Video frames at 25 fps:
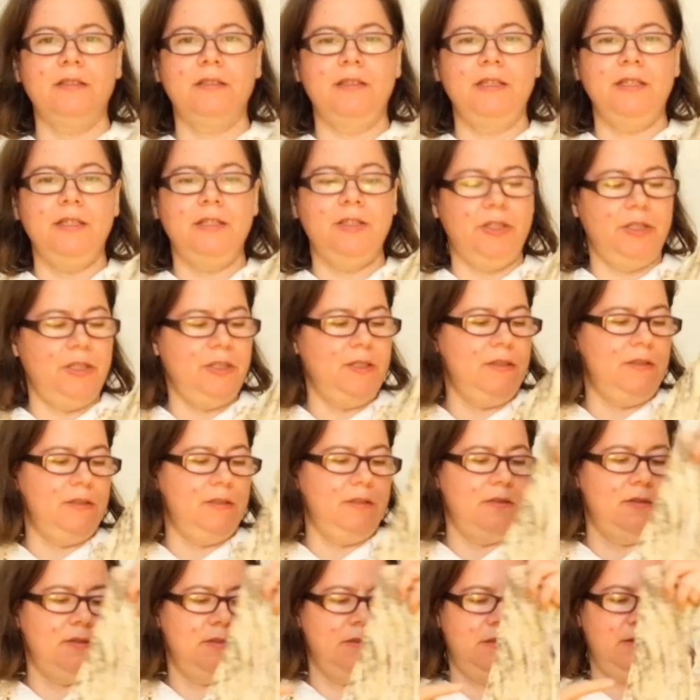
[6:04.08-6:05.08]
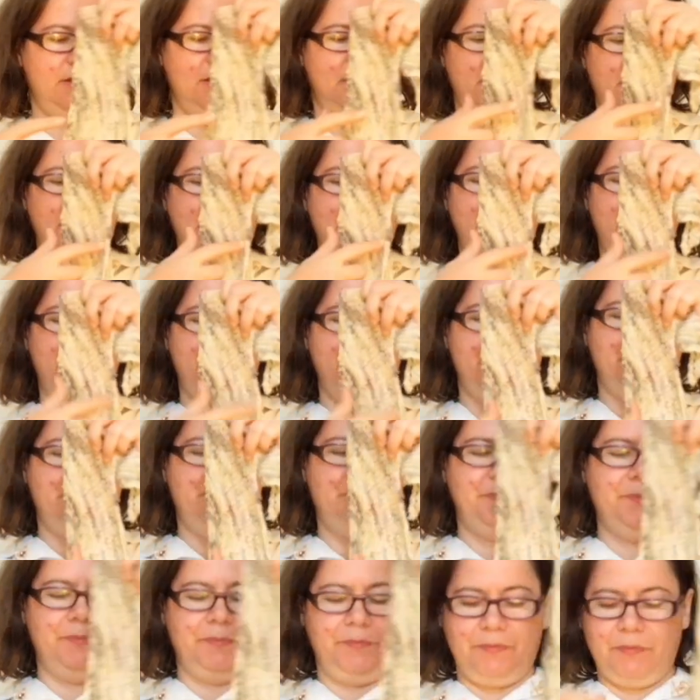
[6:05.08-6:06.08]
stitches here
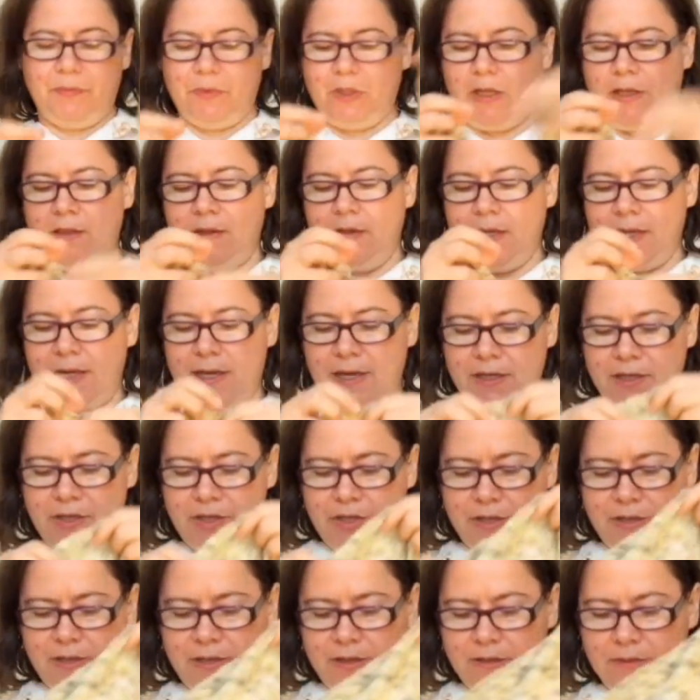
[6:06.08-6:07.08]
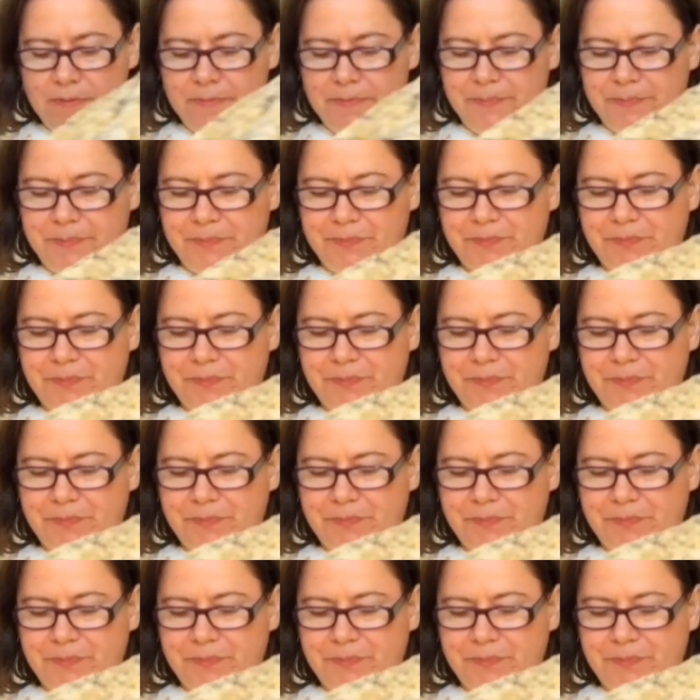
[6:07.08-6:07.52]
in the edges,